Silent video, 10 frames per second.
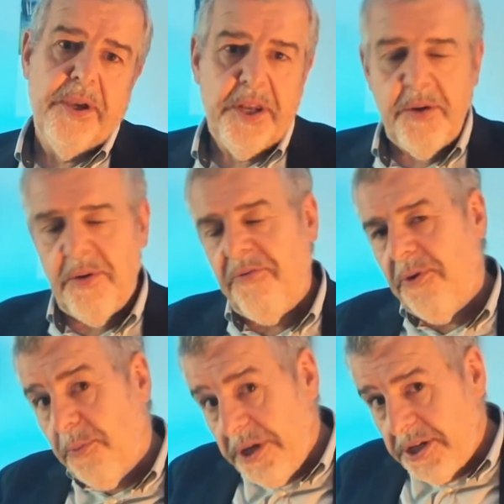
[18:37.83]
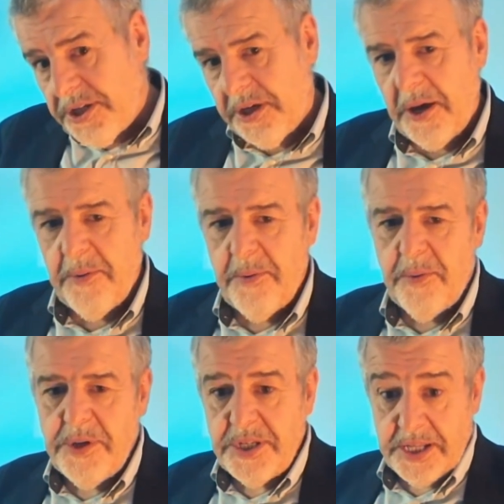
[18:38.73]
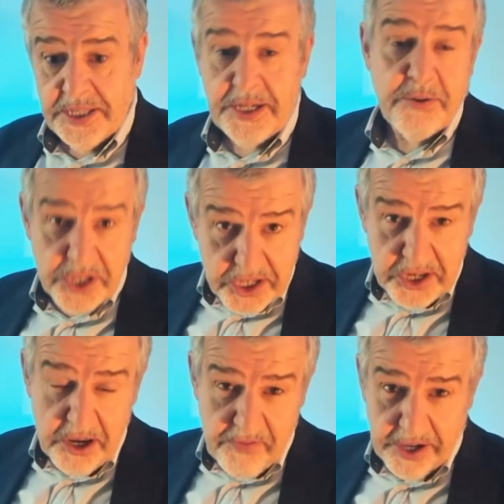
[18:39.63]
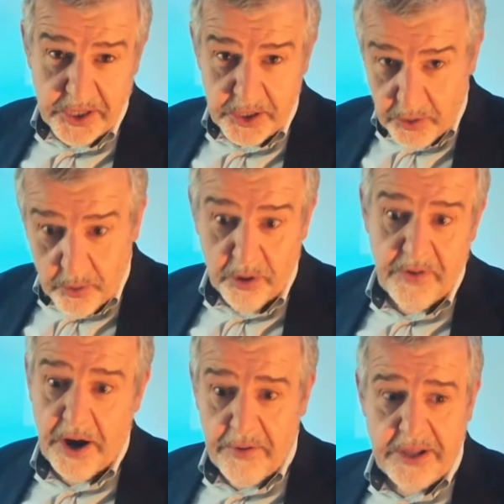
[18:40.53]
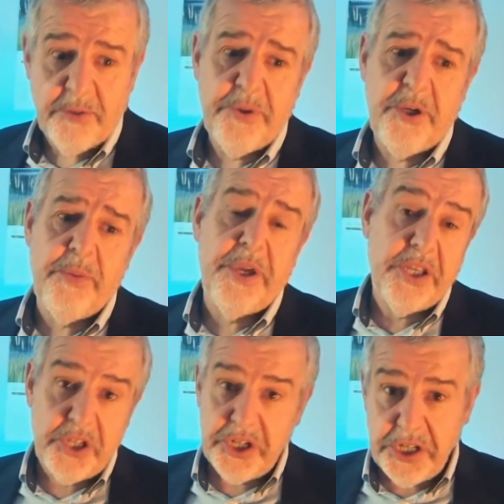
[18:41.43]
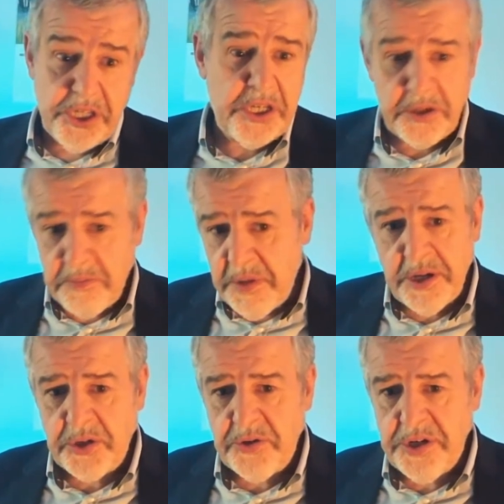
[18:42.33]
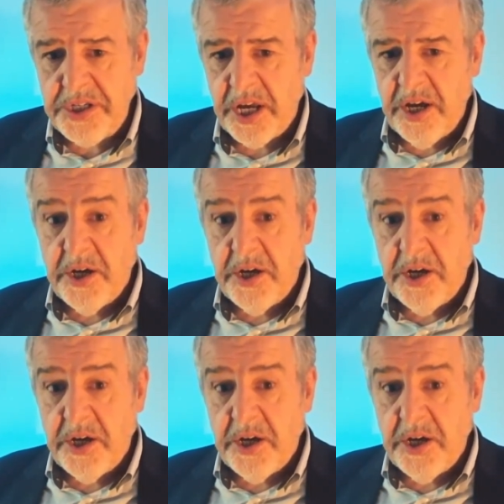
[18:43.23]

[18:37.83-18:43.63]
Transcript: You know, a few weeks ago, we sent out a survey to all of our NWBA churches and ministries,